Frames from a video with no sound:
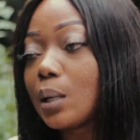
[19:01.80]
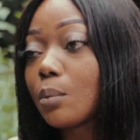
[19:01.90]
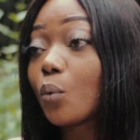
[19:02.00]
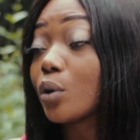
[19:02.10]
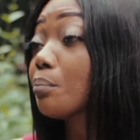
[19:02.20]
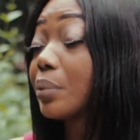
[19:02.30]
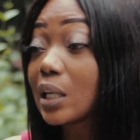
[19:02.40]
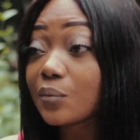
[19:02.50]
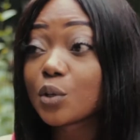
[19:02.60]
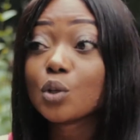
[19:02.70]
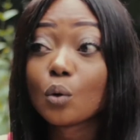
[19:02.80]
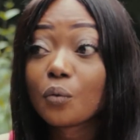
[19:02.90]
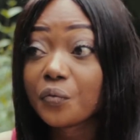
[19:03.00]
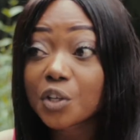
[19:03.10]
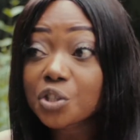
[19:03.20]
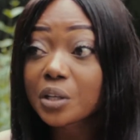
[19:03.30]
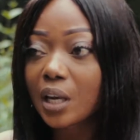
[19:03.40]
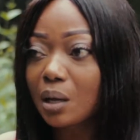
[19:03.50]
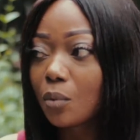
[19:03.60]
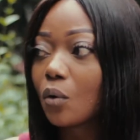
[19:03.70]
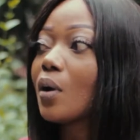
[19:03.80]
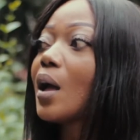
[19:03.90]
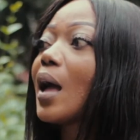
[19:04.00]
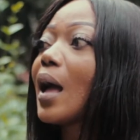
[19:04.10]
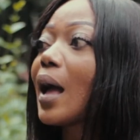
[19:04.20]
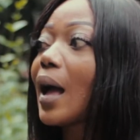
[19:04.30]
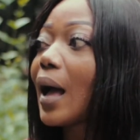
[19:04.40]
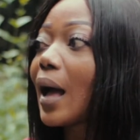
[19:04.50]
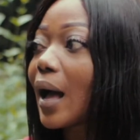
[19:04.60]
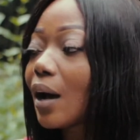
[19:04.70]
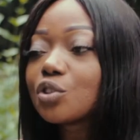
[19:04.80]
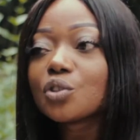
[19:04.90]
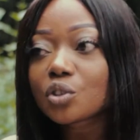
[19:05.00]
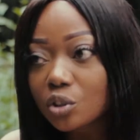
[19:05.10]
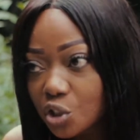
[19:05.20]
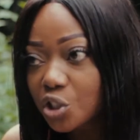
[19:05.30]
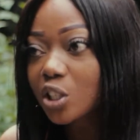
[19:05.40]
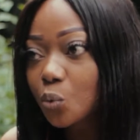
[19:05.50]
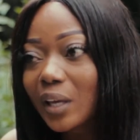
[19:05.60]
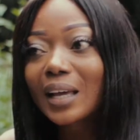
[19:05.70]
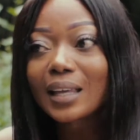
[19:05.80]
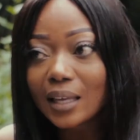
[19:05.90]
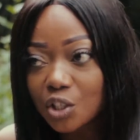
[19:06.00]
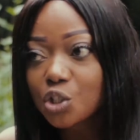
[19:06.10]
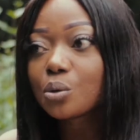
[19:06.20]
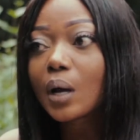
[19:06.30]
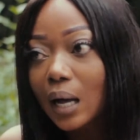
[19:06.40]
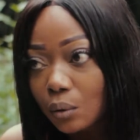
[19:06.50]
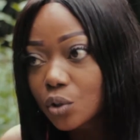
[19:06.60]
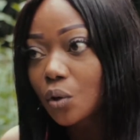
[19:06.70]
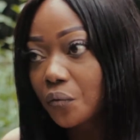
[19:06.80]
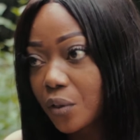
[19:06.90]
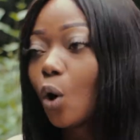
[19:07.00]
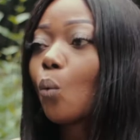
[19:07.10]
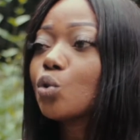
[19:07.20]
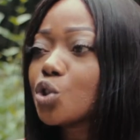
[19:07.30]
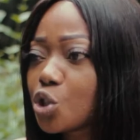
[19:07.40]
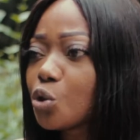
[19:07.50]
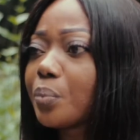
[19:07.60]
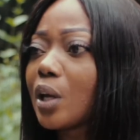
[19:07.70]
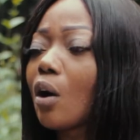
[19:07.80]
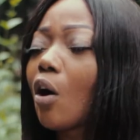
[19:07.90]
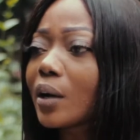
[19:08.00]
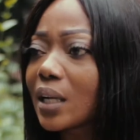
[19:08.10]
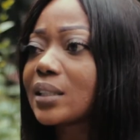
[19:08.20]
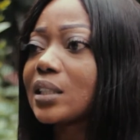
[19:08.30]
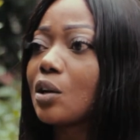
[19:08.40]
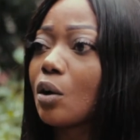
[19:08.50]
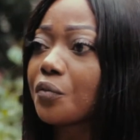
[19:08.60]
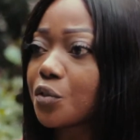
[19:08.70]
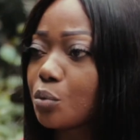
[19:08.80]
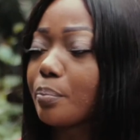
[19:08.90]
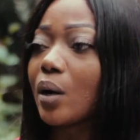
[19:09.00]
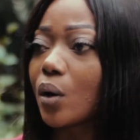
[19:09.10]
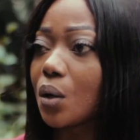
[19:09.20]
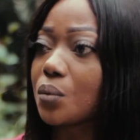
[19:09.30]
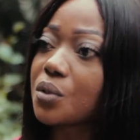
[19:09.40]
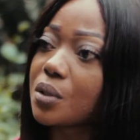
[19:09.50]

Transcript: anymore, we don't believe in your vision anymore, how do you suggest we can get you out of there? Or would you be honest enough to bow out?